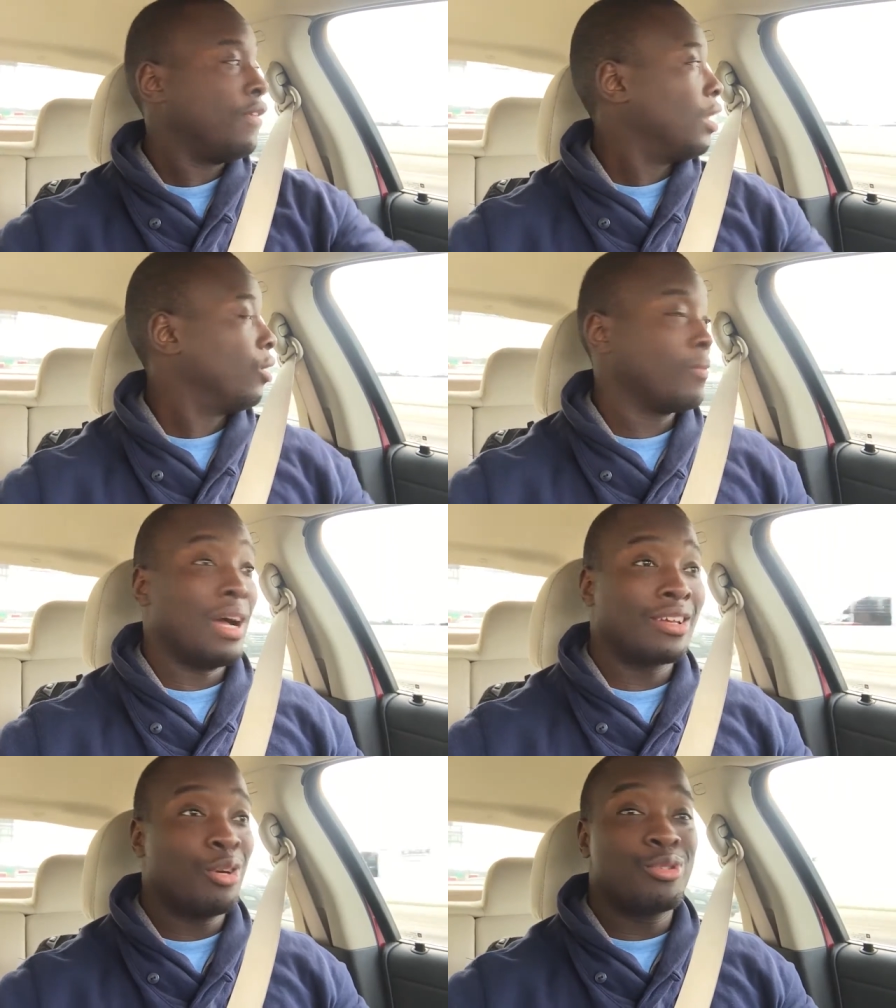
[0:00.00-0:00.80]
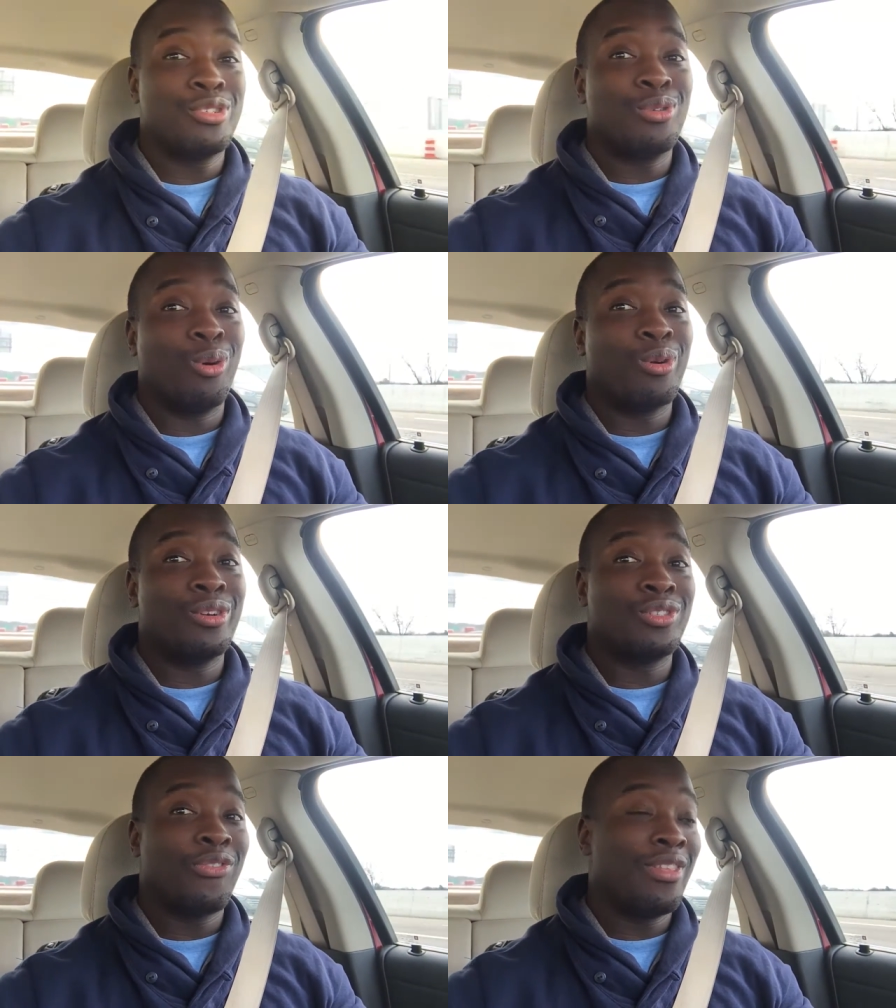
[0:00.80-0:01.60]
following my coach's
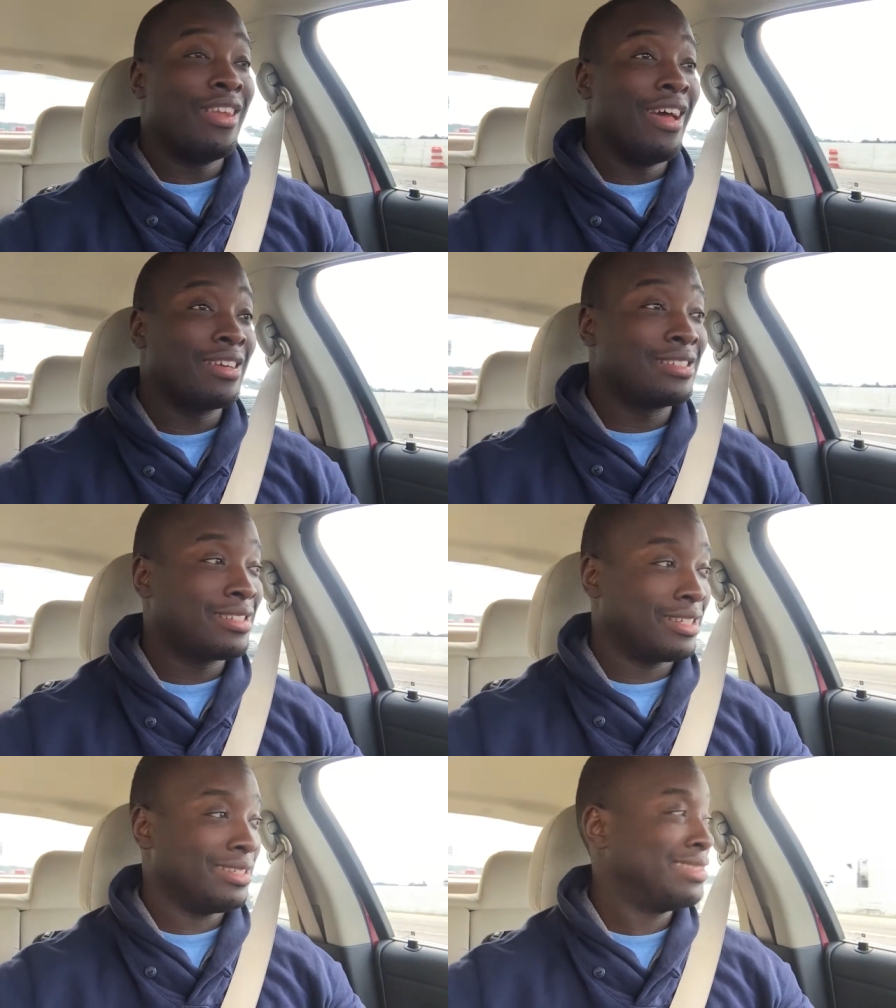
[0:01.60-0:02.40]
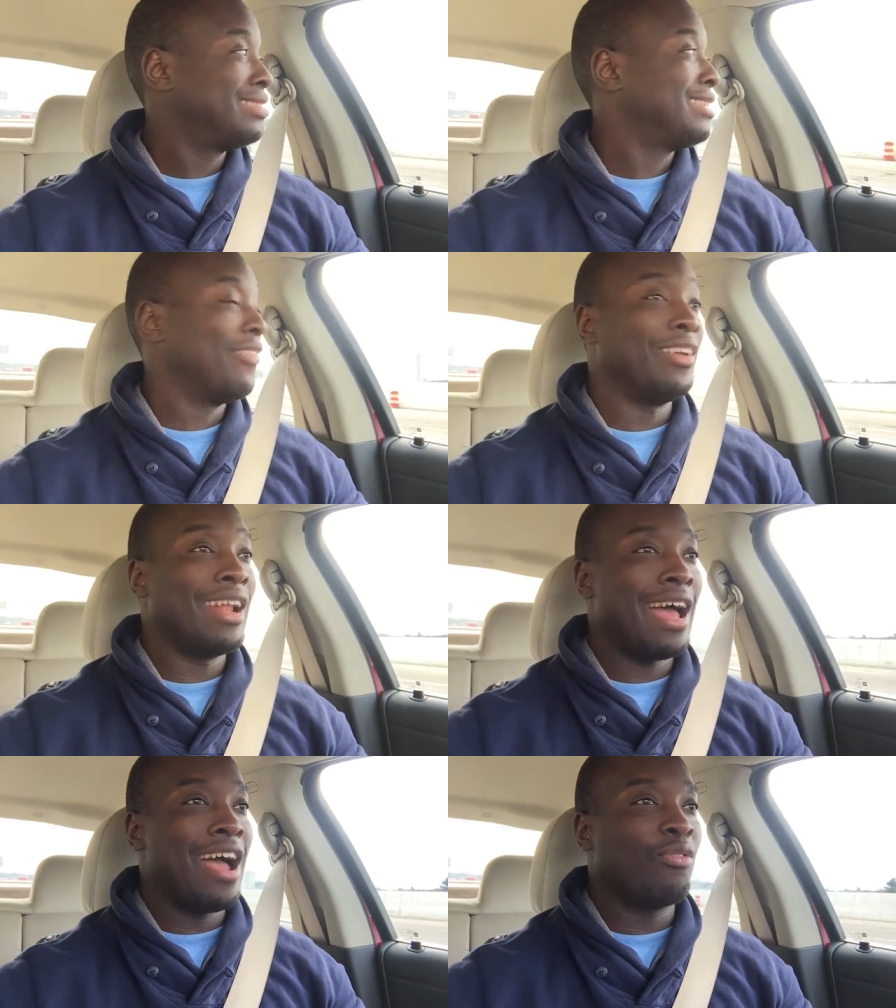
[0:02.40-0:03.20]
orders for the next
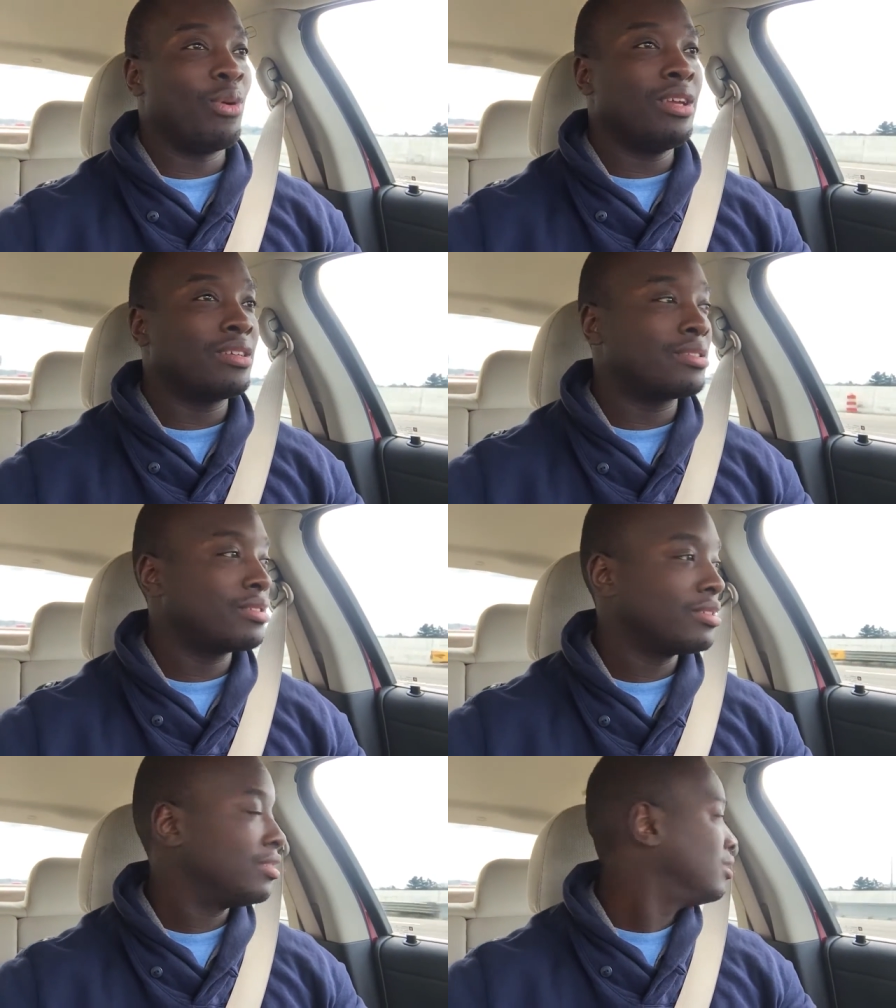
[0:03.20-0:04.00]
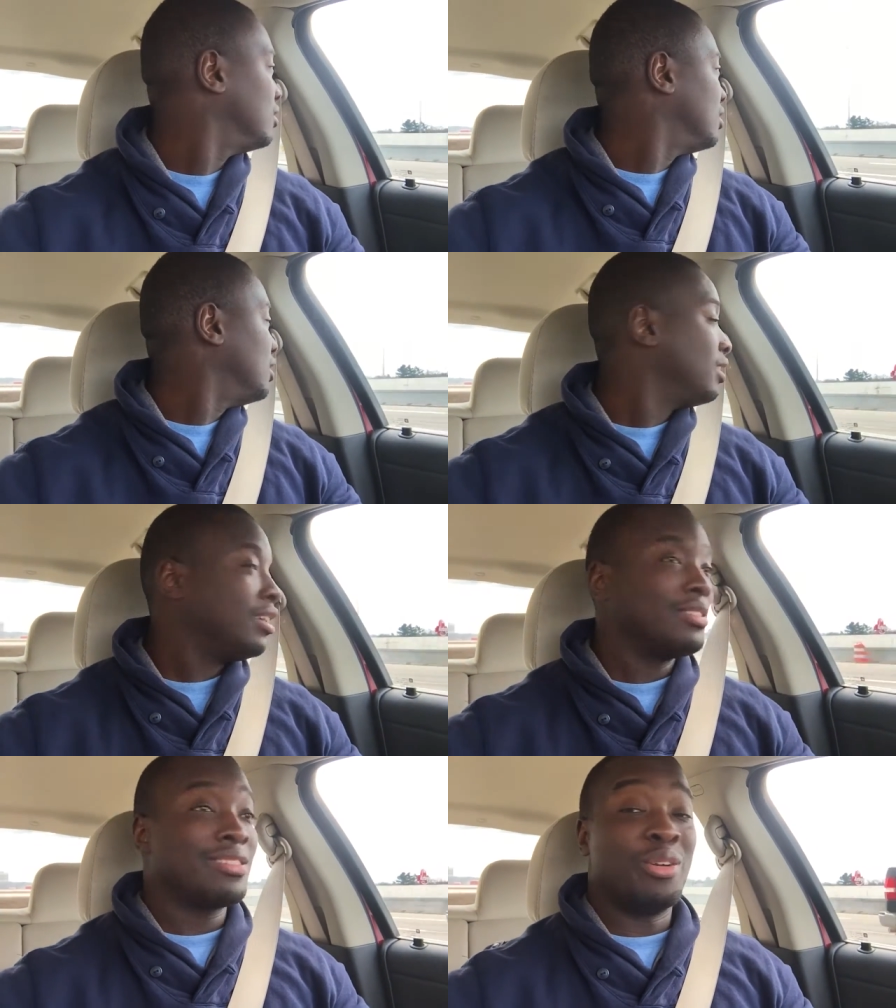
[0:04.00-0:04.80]
seven and a half weeks.
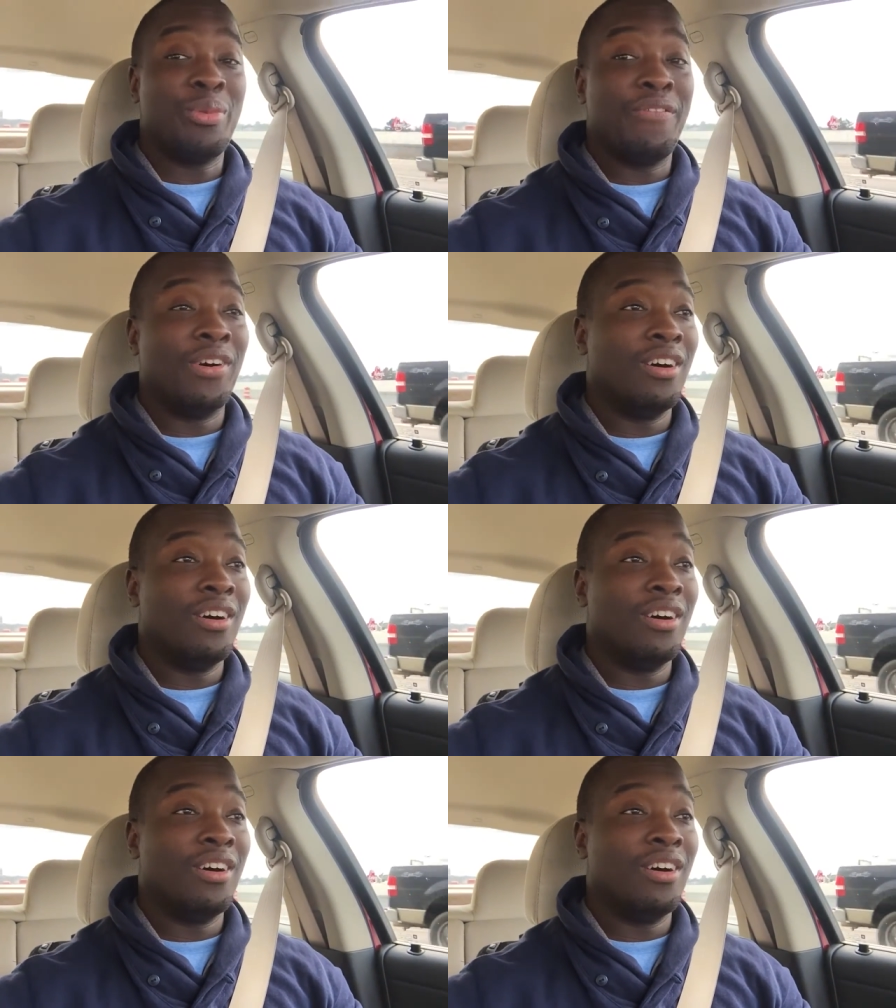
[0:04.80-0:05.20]
It's going to be